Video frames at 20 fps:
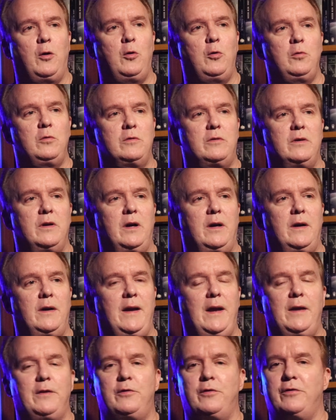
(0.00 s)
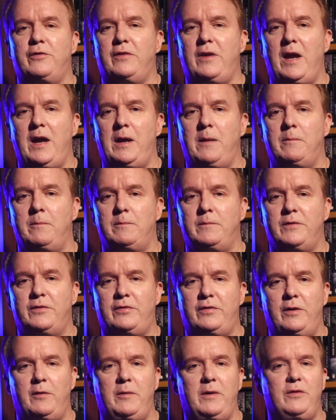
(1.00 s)
old uh, Ender's Game
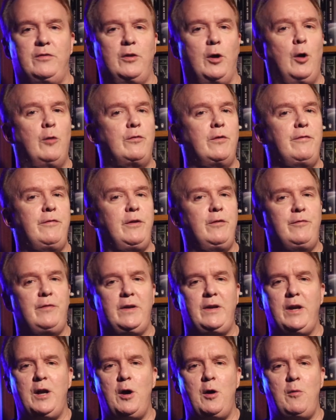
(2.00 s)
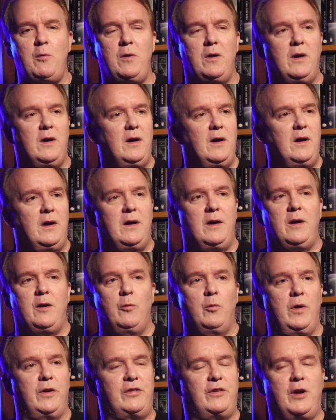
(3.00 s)
series overview video,
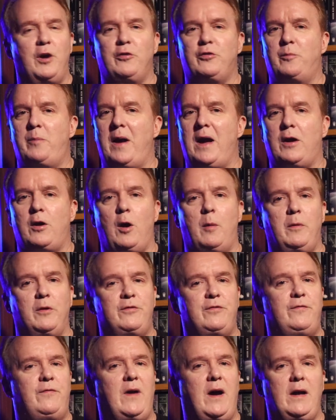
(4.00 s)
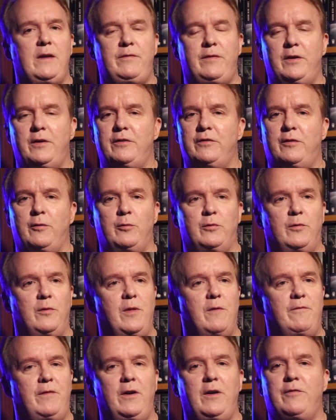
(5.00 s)
which goes back almost five years. It was
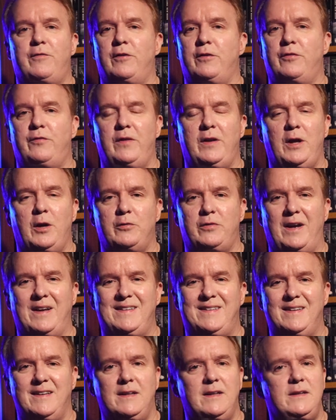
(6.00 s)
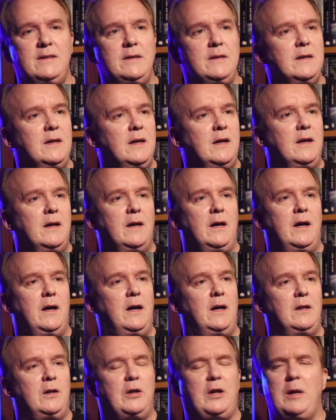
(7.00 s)
one of the very first videos I did.
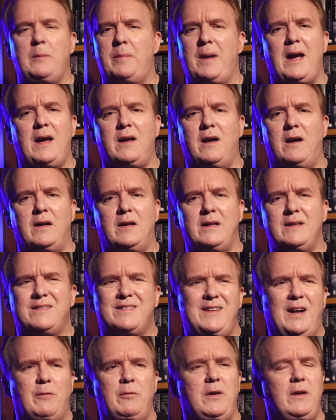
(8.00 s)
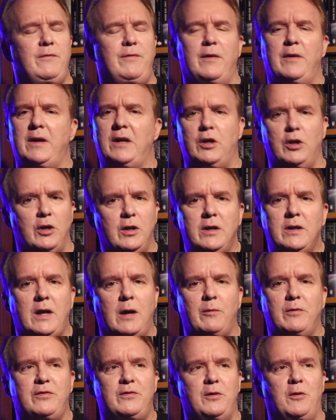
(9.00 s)
Uh, looking back on it, it's not really very good.
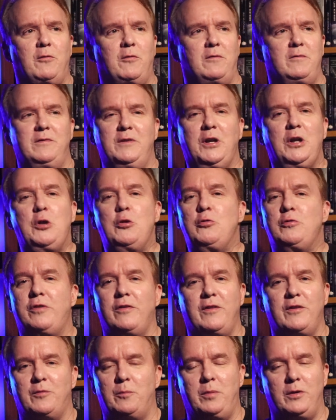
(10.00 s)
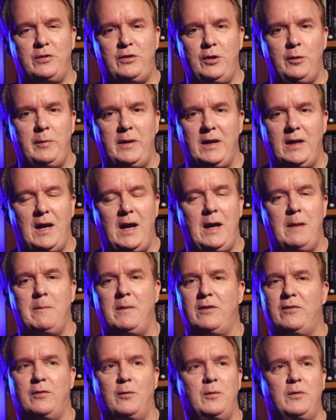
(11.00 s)
I was still new to this booktubing game,
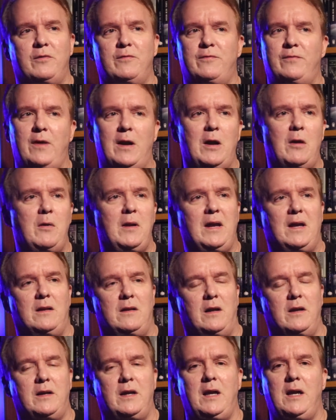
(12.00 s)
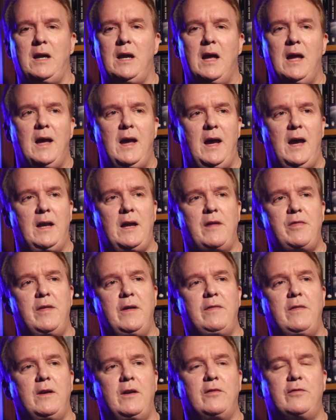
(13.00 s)
and so it's very clunky, and I
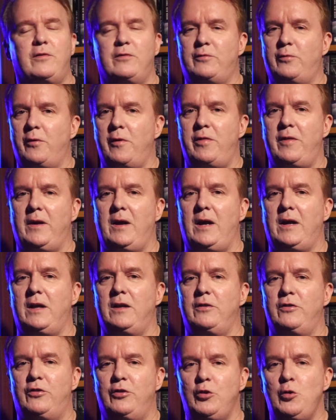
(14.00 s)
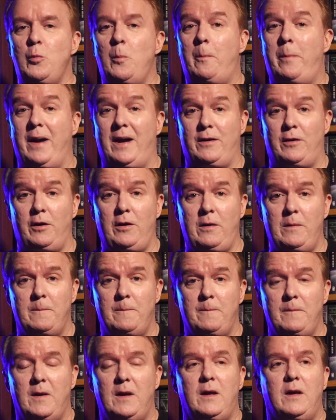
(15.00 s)
think that it's the sort of thing I could do better
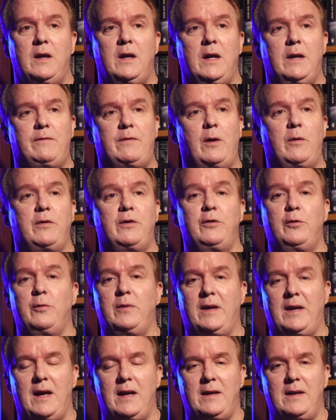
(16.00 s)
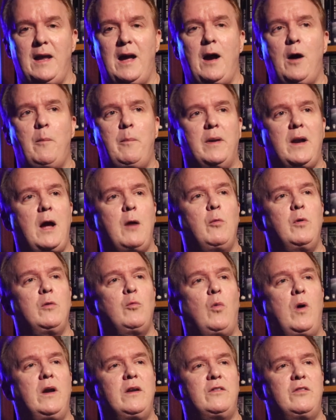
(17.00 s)
if I were to do it again now, but I
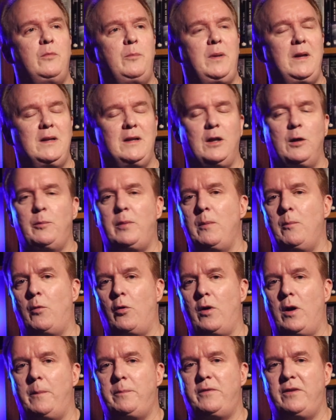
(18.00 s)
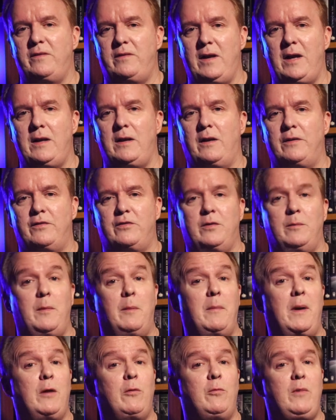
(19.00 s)
would want to be a little bit more up-to-date on some
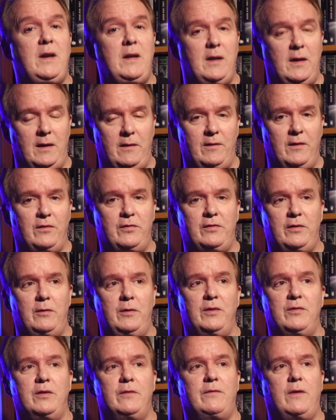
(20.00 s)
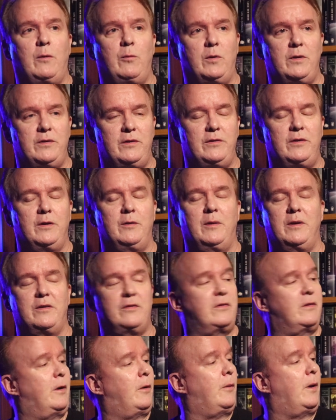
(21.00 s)
of my reading in this series if I were to do it.
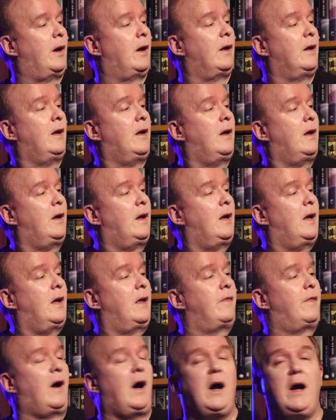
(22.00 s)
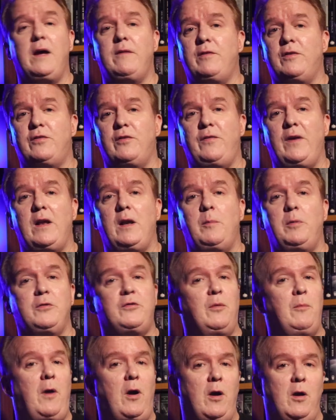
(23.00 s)
So uh, The Hive is available
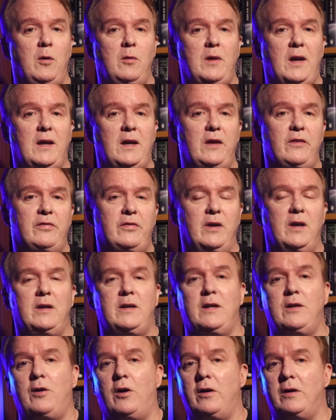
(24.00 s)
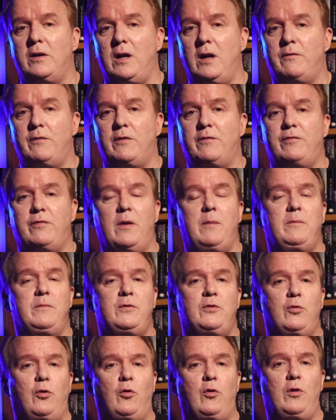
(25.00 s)
tomorrow, like I said, in hardcover
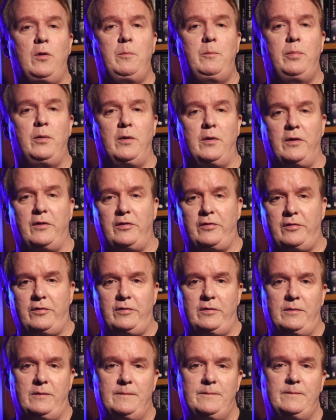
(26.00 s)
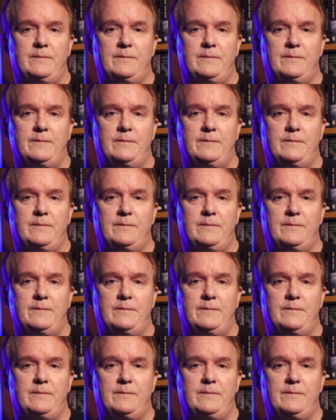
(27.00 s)
from Tor Books.